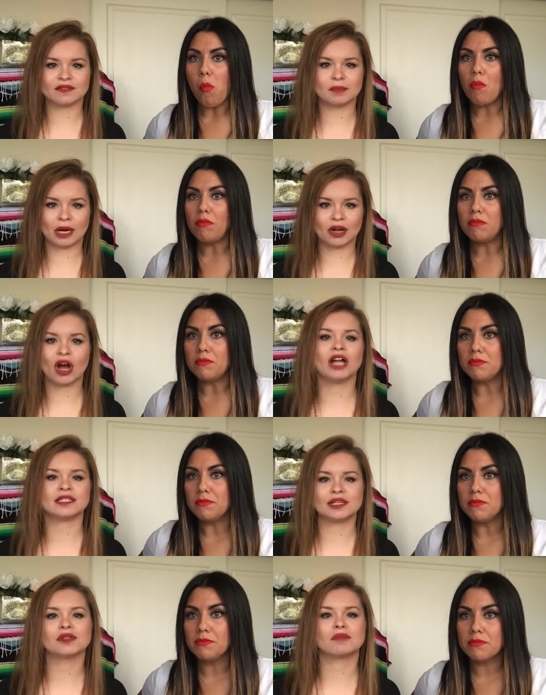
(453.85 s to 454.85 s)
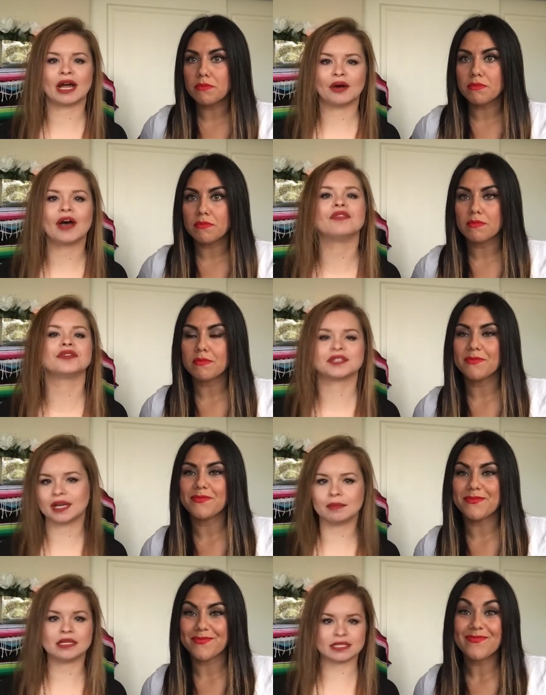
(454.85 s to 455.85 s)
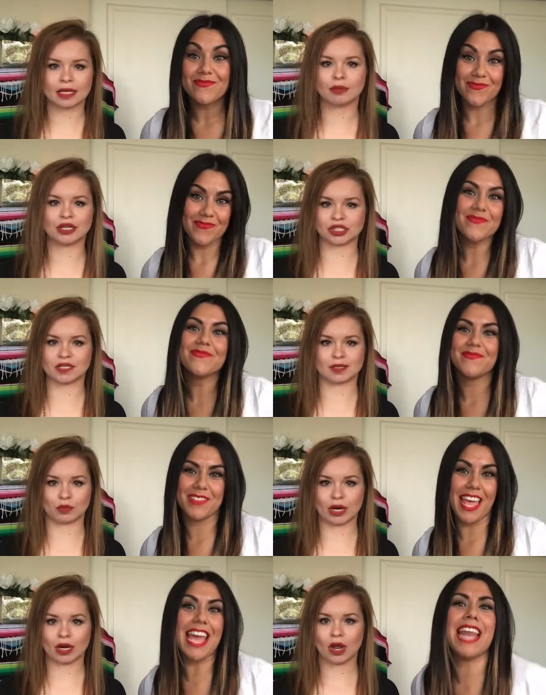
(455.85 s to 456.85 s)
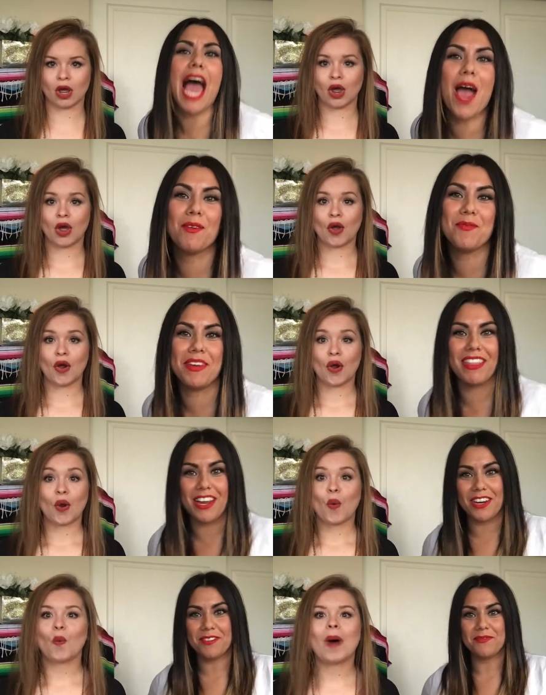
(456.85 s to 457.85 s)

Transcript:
Speaker 1: of America on Cinco de Mayo and there's going to be a celebration somewhere. And I will be there.